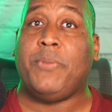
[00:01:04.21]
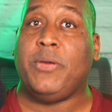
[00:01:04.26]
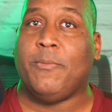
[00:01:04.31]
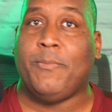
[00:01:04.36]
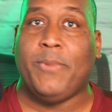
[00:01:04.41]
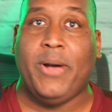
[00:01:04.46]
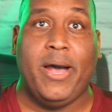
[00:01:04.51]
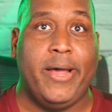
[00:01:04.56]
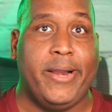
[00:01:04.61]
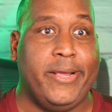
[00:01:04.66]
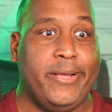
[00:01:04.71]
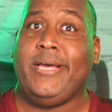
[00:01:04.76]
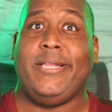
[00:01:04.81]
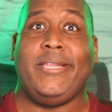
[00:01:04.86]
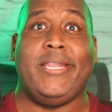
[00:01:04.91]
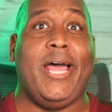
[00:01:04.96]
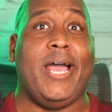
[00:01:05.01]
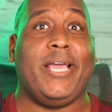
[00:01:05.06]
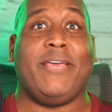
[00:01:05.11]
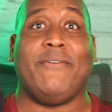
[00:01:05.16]
about it,
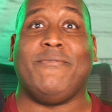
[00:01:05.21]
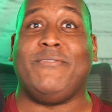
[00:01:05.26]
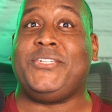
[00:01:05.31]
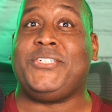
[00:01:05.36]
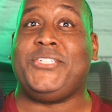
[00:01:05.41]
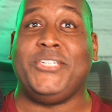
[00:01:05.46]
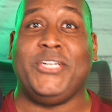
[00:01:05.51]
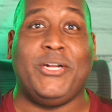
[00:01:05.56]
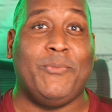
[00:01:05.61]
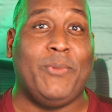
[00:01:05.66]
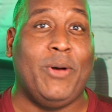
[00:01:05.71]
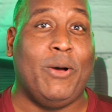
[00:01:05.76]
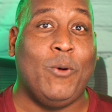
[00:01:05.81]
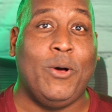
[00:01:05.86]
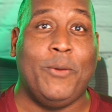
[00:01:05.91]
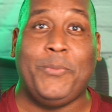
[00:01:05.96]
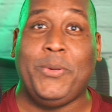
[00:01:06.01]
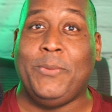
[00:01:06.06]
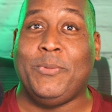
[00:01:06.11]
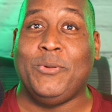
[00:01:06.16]
not give a shit about
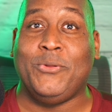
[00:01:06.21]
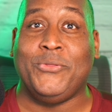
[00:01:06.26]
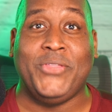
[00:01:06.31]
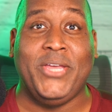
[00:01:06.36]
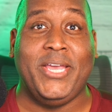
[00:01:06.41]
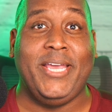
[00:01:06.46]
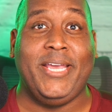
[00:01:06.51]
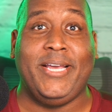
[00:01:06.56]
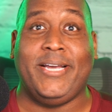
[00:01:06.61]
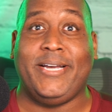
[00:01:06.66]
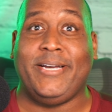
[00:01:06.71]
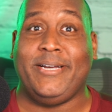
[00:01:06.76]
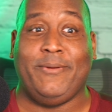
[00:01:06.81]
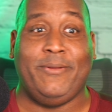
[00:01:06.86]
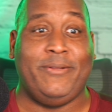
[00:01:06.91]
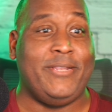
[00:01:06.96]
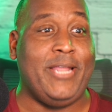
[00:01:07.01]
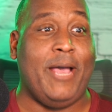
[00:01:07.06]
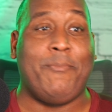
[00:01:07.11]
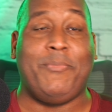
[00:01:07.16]
what people think
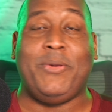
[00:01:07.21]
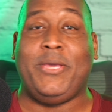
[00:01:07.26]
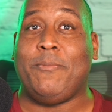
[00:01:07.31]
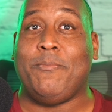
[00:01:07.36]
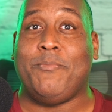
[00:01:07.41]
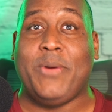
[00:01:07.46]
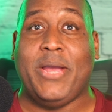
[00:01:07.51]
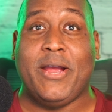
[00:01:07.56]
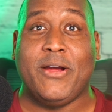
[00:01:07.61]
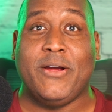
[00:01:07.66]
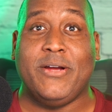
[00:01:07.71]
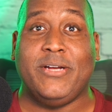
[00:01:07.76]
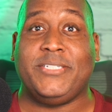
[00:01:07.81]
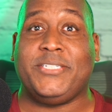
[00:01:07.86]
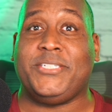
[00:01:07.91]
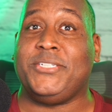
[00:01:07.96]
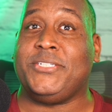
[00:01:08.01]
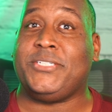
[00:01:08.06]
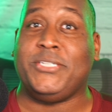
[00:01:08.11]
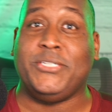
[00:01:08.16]
not be
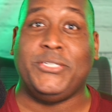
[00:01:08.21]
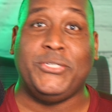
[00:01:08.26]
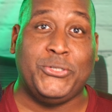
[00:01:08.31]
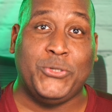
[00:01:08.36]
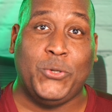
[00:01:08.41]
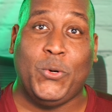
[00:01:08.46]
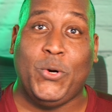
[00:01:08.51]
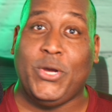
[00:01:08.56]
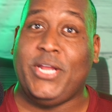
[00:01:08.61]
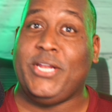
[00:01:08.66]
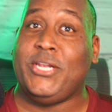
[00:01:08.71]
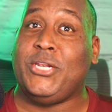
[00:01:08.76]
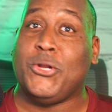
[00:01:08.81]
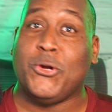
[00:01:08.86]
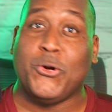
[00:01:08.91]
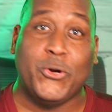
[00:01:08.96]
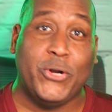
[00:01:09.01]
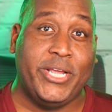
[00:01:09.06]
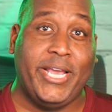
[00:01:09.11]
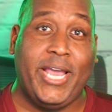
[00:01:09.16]
embarrassed, just enjoy
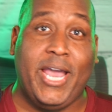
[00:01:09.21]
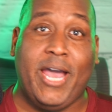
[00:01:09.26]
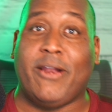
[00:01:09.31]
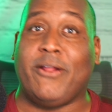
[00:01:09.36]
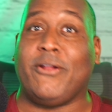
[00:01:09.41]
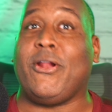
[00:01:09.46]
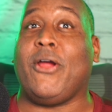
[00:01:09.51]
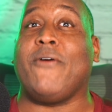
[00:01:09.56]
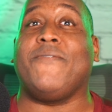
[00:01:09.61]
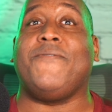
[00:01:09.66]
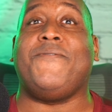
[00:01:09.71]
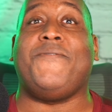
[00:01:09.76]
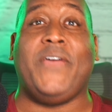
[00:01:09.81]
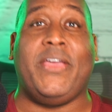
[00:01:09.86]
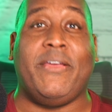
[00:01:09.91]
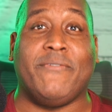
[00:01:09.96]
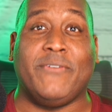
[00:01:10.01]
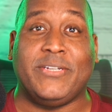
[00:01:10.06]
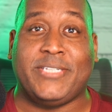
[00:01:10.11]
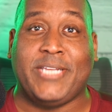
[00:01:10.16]
nerding out on our
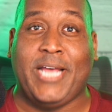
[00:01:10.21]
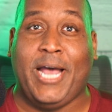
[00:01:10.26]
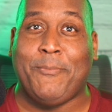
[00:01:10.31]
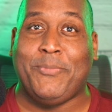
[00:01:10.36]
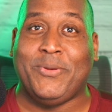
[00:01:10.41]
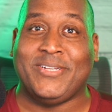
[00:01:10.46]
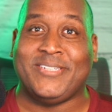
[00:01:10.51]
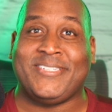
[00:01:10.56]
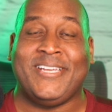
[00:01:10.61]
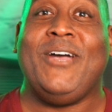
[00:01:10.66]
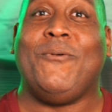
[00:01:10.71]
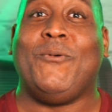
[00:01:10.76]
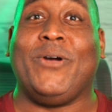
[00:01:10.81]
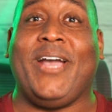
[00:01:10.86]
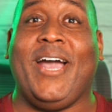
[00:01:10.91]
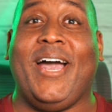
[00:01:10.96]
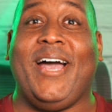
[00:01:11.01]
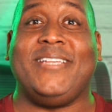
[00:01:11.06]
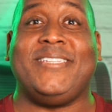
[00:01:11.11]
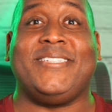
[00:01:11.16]
favorite topics. Well,
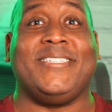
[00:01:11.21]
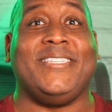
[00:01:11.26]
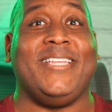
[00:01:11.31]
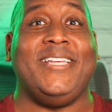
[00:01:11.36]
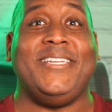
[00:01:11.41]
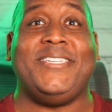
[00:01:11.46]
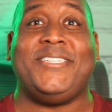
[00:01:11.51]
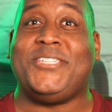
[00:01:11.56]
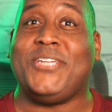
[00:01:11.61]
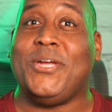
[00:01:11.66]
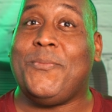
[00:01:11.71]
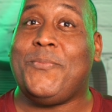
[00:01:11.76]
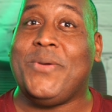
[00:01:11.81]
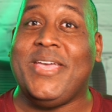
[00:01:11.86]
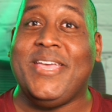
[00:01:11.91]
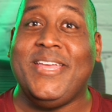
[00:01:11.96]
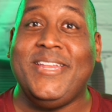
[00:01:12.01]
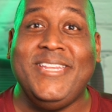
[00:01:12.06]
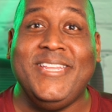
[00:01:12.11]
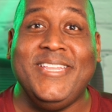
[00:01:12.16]
guys, let's jump
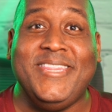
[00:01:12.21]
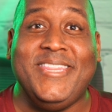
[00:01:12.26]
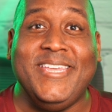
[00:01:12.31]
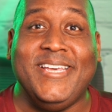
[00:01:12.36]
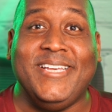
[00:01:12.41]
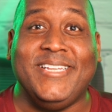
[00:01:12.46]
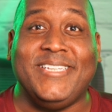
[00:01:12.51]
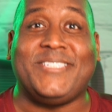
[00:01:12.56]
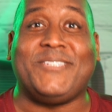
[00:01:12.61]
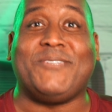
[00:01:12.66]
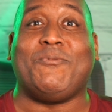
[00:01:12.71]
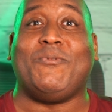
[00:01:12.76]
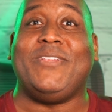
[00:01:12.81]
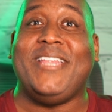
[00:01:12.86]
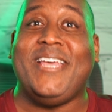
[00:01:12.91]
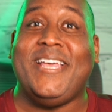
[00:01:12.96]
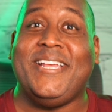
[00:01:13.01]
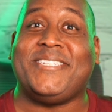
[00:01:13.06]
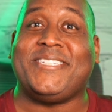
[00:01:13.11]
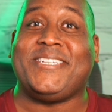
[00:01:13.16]
into this.
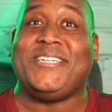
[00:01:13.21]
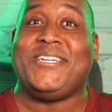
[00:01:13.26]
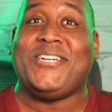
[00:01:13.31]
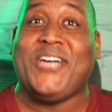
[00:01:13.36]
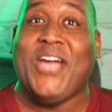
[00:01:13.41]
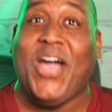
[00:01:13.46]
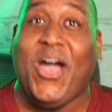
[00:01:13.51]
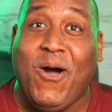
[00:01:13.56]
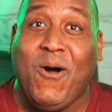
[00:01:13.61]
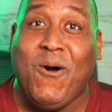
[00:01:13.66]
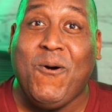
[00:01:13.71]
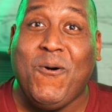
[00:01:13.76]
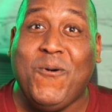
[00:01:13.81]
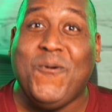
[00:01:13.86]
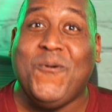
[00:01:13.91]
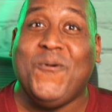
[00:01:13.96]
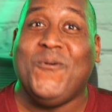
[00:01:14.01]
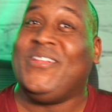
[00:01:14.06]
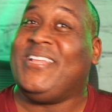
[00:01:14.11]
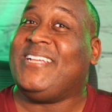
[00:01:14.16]
Let's
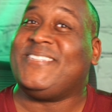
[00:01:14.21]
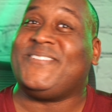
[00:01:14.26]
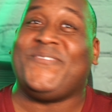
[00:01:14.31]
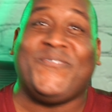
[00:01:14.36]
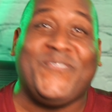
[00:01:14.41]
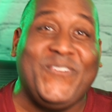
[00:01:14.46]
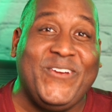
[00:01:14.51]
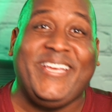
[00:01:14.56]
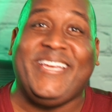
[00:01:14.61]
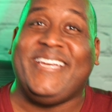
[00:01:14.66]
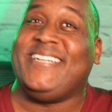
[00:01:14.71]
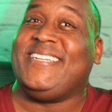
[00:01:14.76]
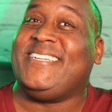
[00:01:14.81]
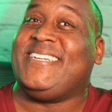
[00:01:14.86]
go. Let's freaking